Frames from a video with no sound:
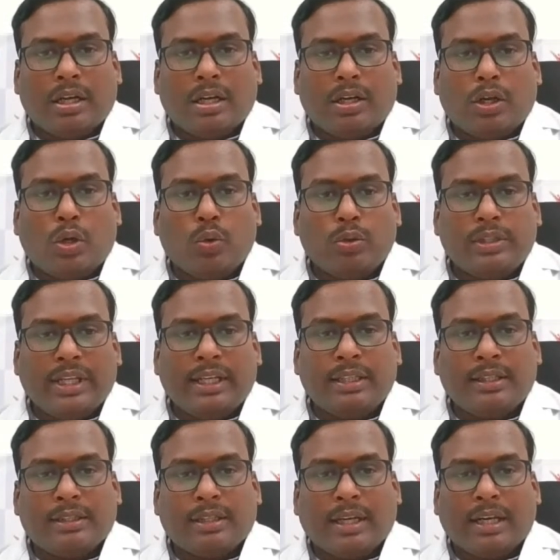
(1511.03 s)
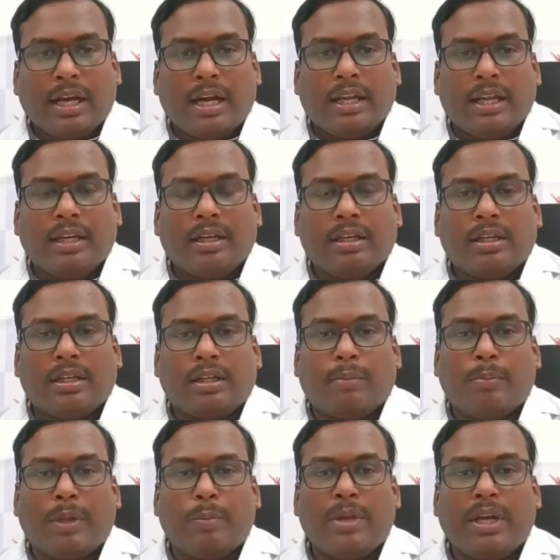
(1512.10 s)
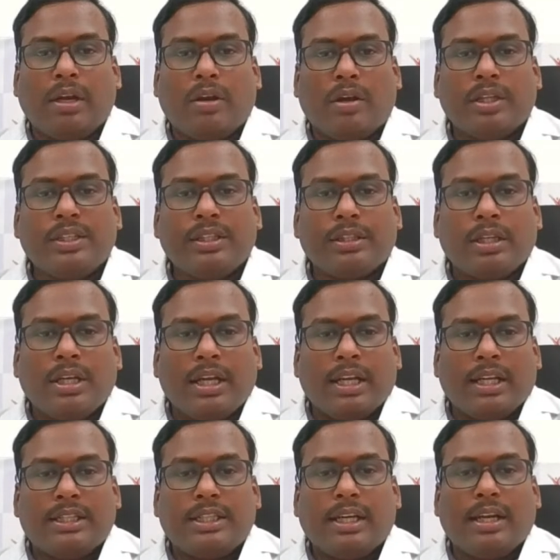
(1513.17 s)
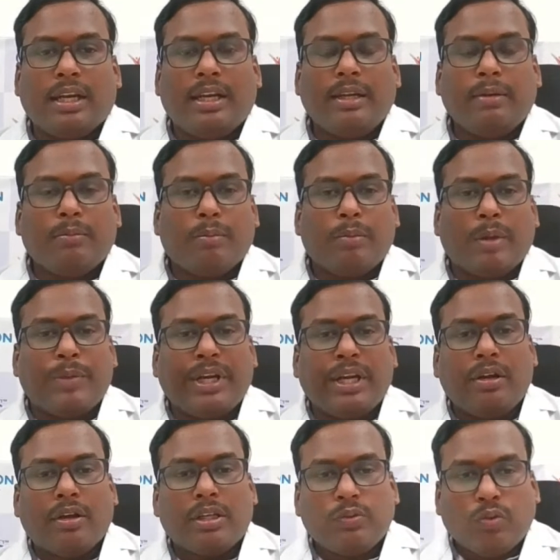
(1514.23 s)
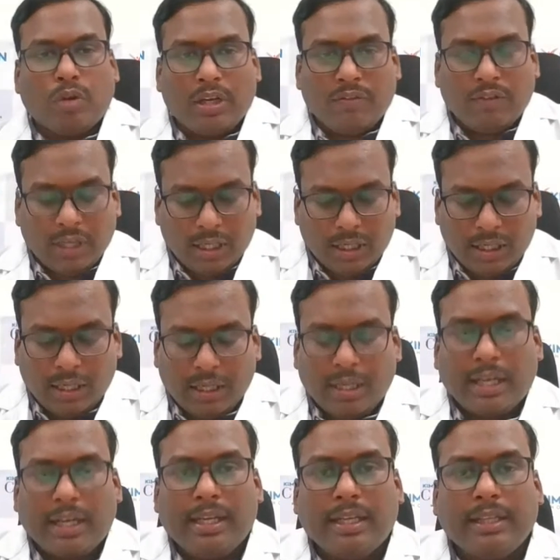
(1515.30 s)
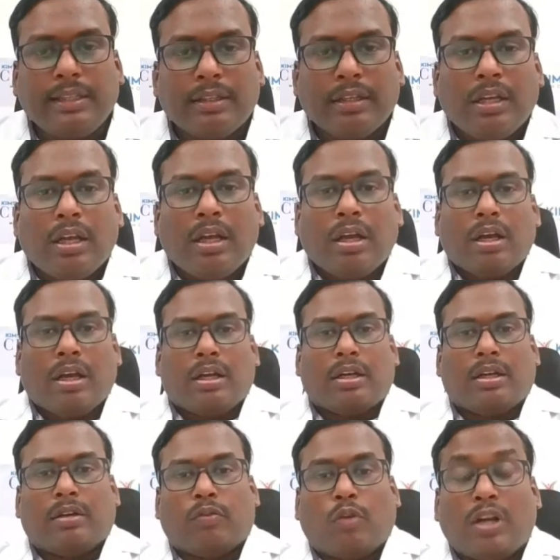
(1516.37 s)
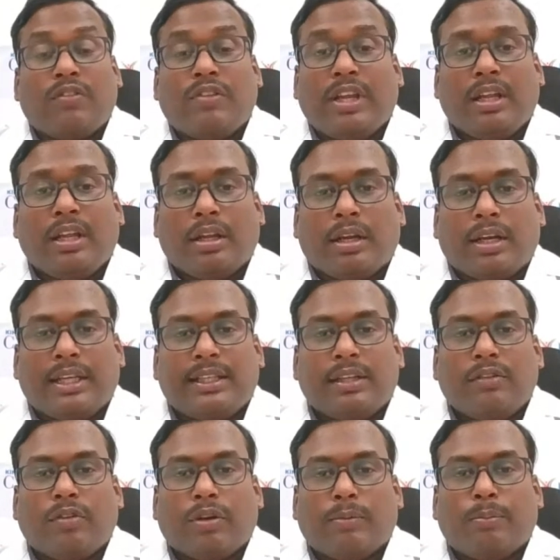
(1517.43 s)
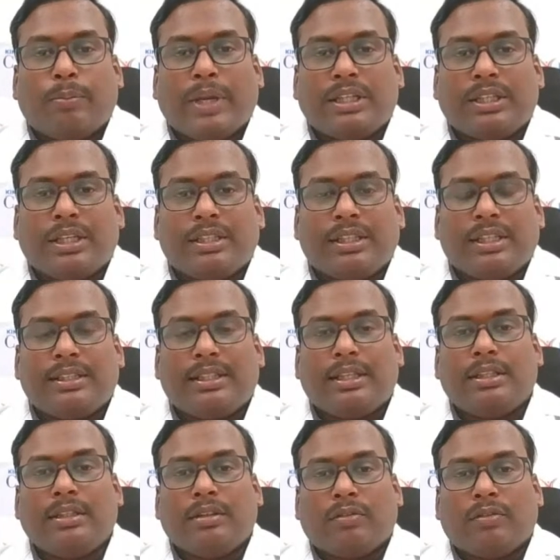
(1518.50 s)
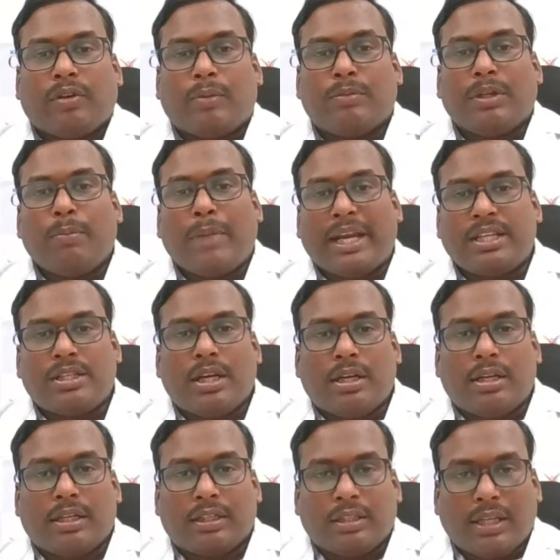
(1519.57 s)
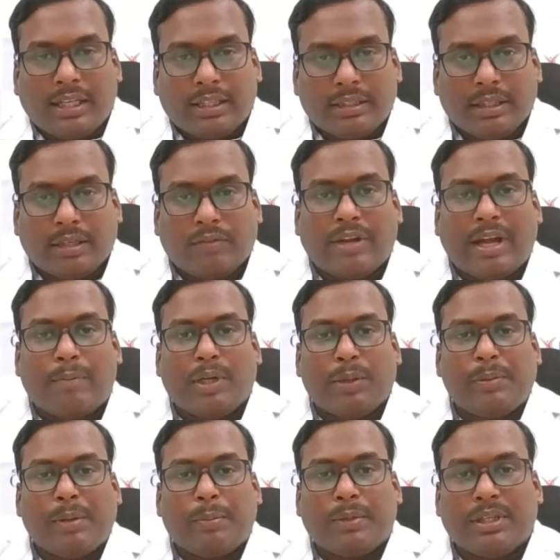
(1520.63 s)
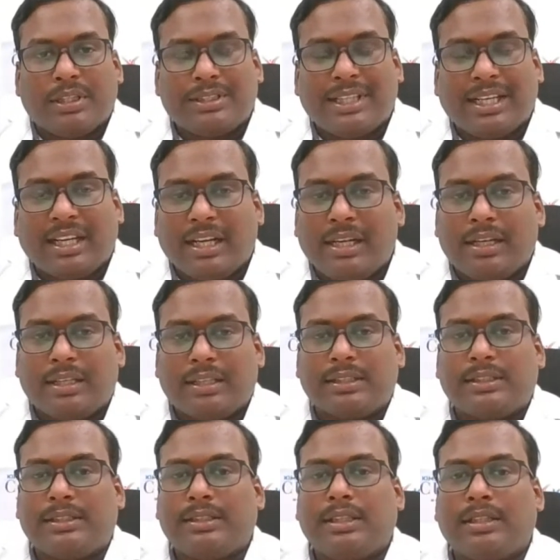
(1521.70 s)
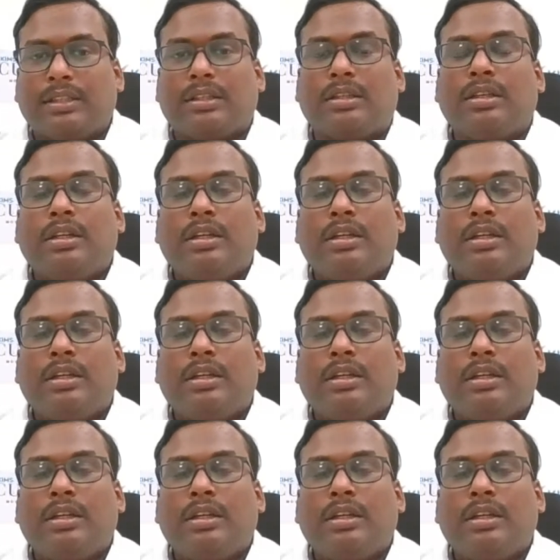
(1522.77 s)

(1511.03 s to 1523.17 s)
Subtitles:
two things regarding memory loss. Generally, memory loss, what we tell is what we receive from patients is the from the bystanders, like the family members, attenders, the